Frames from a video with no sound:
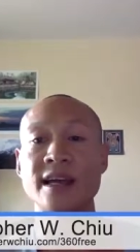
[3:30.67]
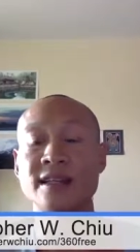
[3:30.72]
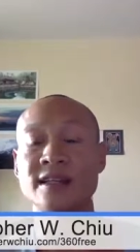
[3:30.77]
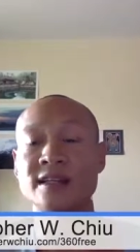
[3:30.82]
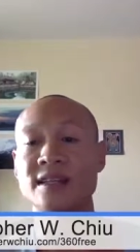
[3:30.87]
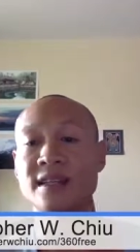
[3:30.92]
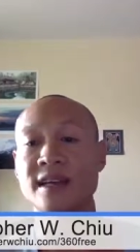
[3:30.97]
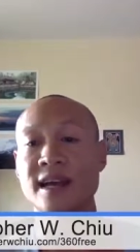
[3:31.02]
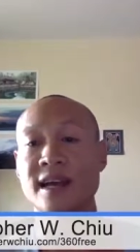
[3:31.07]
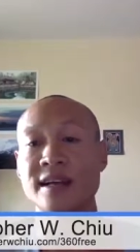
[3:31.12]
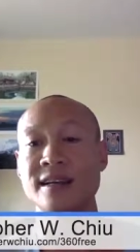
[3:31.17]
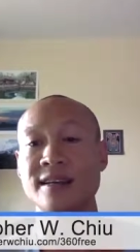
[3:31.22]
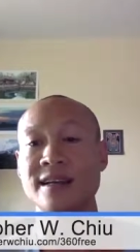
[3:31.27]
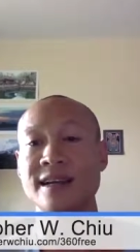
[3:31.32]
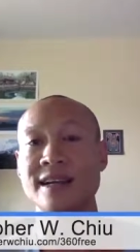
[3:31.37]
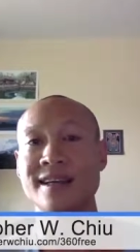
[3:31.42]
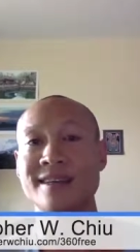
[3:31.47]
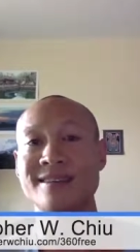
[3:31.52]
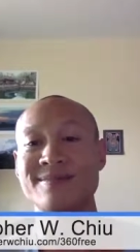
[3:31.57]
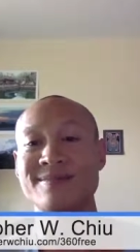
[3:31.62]
and to kind
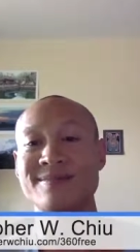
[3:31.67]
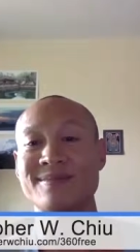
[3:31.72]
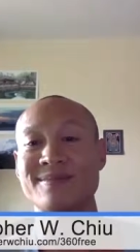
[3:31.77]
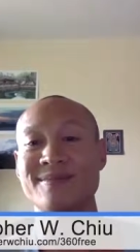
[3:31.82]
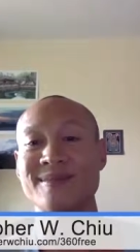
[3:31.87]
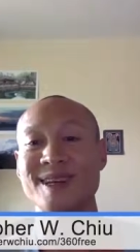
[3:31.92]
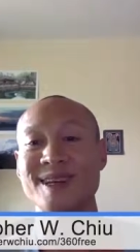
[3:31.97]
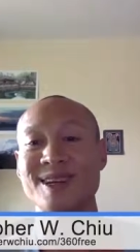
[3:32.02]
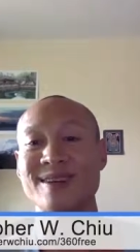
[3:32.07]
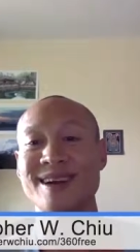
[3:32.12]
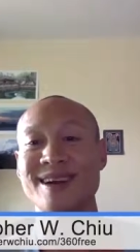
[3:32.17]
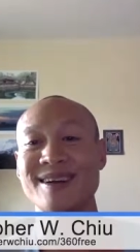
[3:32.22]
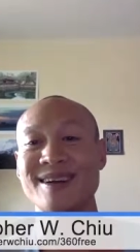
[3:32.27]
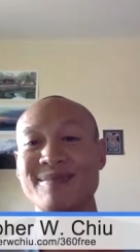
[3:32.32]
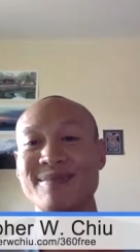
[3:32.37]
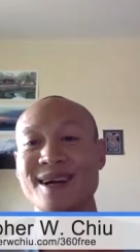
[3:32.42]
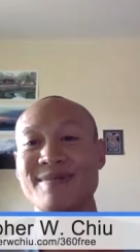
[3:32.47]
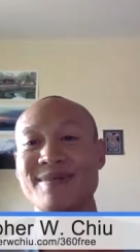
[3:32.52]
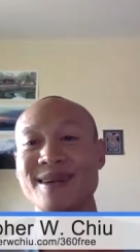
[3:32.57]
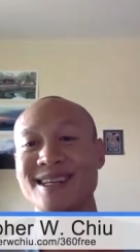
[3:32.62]
of like figure
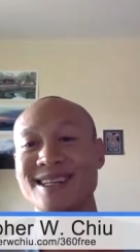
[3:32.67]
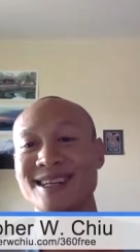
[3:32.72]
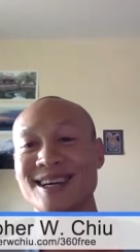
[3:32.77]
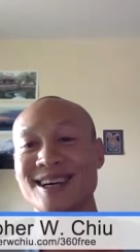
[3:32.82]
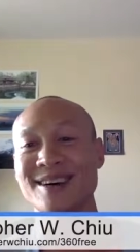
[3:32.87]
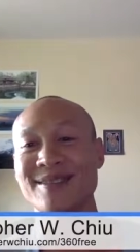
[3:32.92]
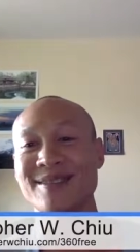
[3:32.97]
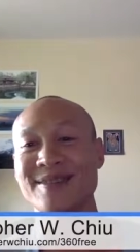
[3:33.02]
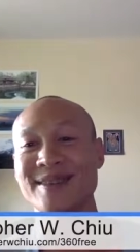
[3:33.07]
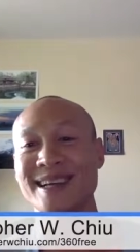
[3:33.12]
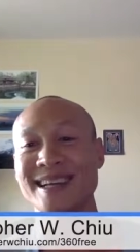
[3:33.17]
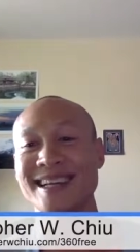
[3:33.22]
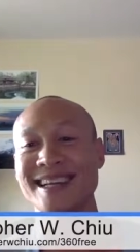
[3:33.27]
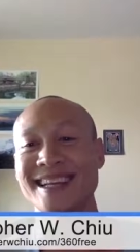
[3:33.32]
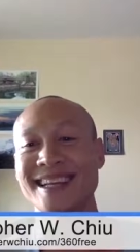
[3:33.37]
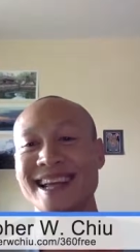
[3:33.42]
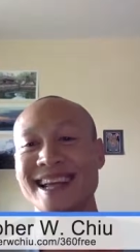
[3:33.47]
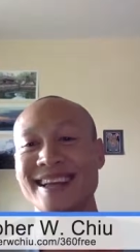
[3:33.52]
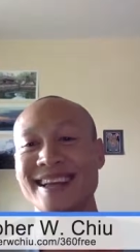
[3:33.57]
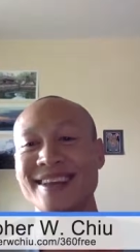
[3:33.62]
out about myself
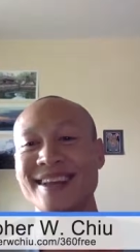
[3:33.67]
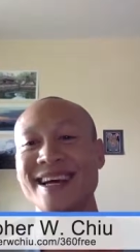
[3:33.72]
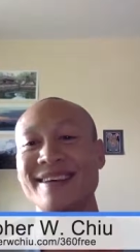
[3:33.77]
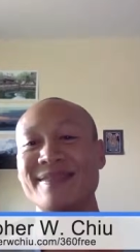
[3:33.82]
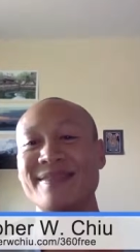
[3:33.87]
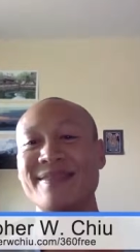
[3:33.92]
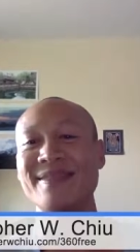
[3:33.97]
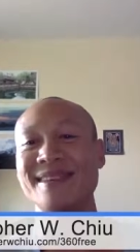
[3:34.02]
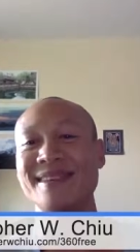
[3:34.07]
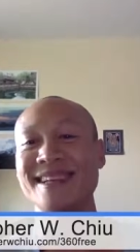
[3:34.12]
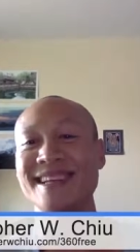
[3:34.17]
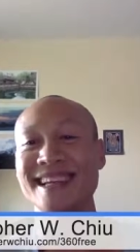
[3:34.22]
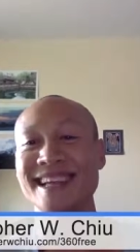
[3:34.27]
and, and life.